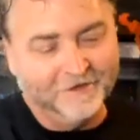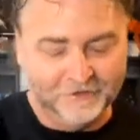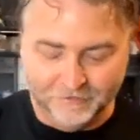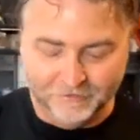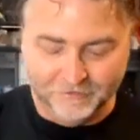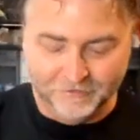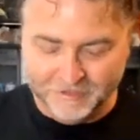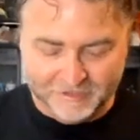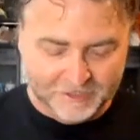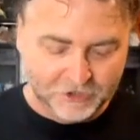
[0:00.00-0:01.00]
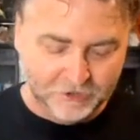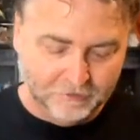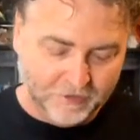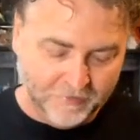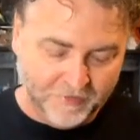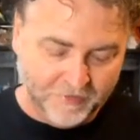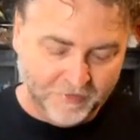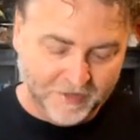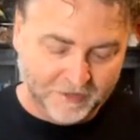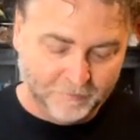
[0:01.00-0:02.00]
Do these last two, and then I'm
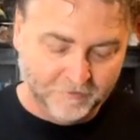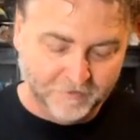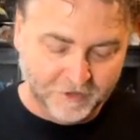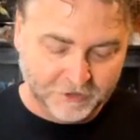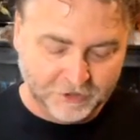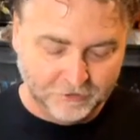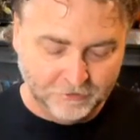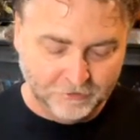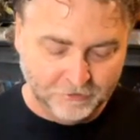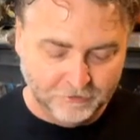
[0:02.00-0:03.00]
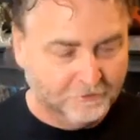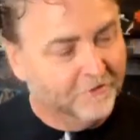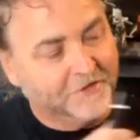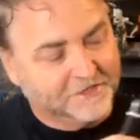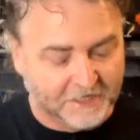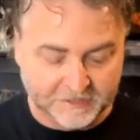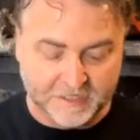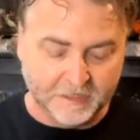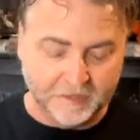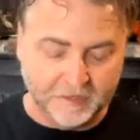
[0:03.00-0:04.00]
going to move on to these guys here.